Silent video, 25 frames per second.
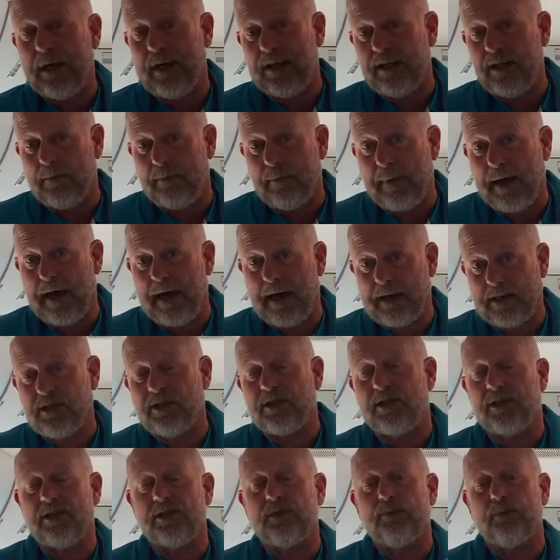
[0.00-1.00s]
the mask.
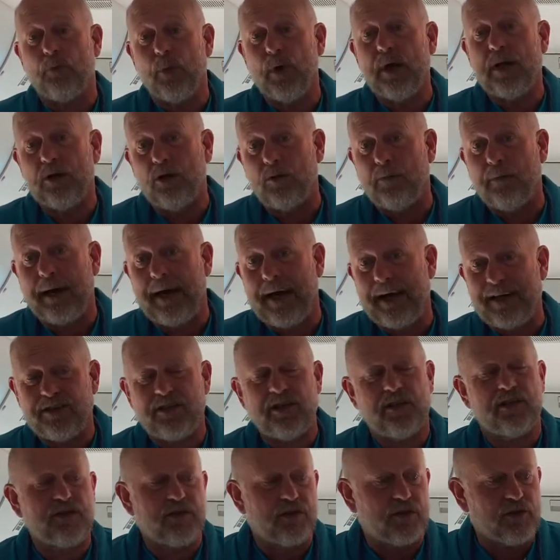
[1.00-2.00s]
Just wear your mask
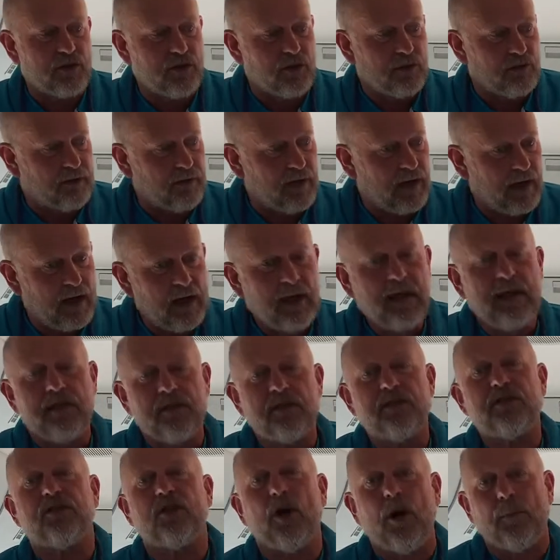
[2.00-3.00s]
just to sort of
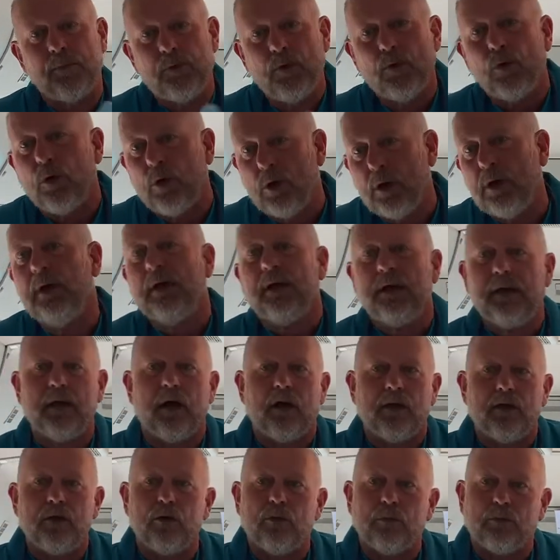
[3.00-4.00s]
stop your
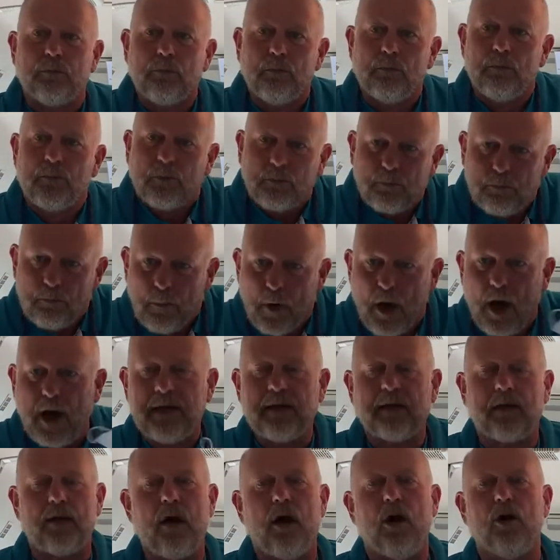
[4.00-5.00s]
minor
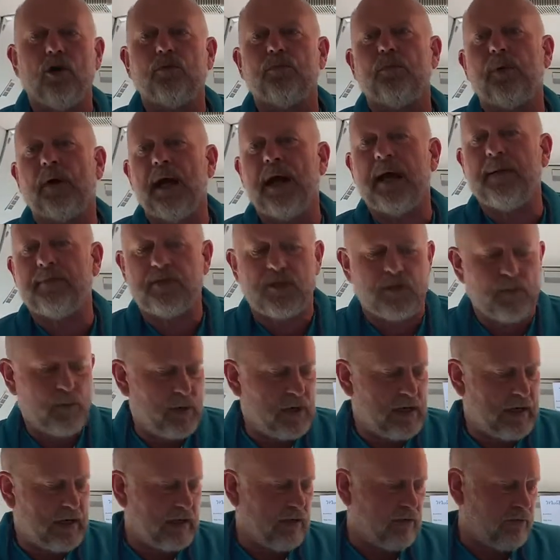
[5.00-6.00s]
cold perhaps
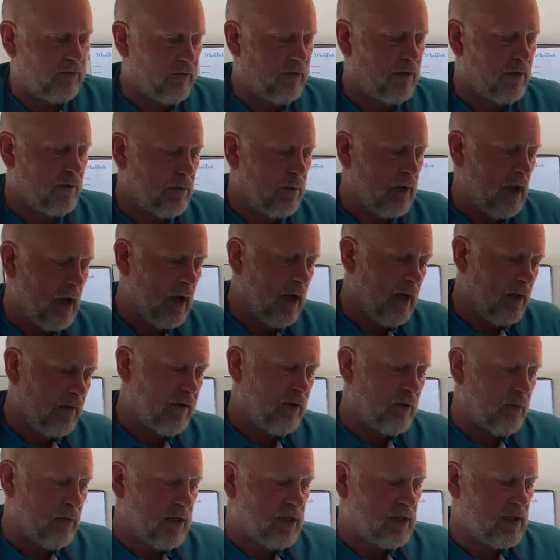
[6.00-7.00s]
spreading through the
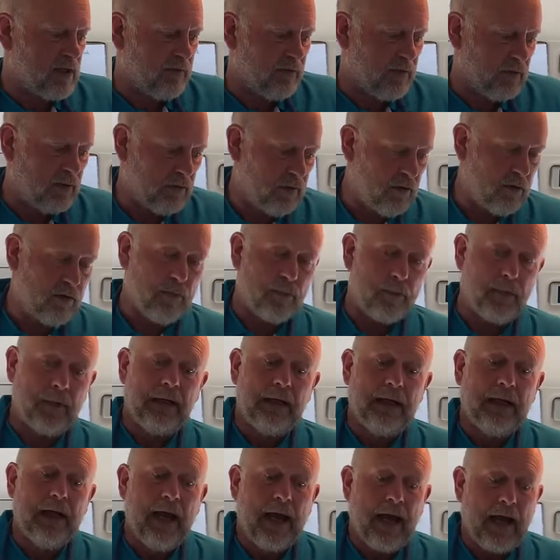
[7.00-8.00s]
rest of the group.
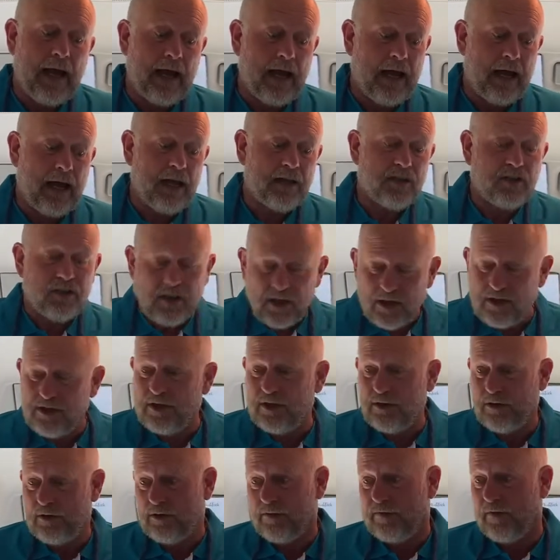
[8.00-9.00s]

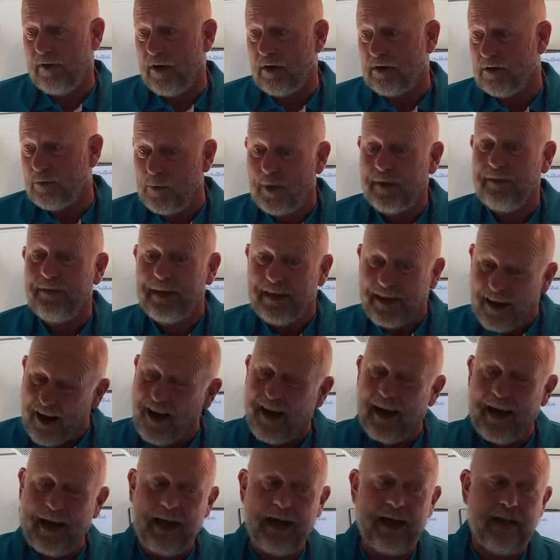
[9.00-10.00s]
Tissues, folks. One thing I
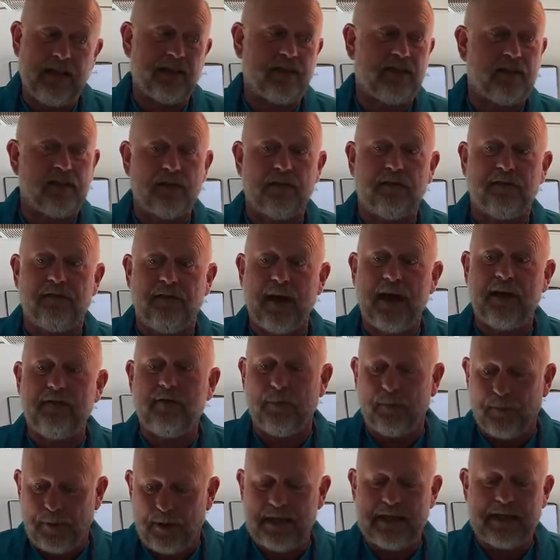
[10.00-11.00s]
ask as a favour,
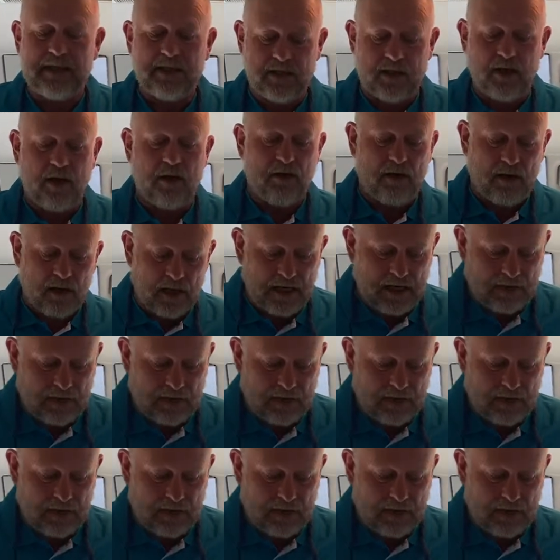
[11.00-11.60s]
please don't leave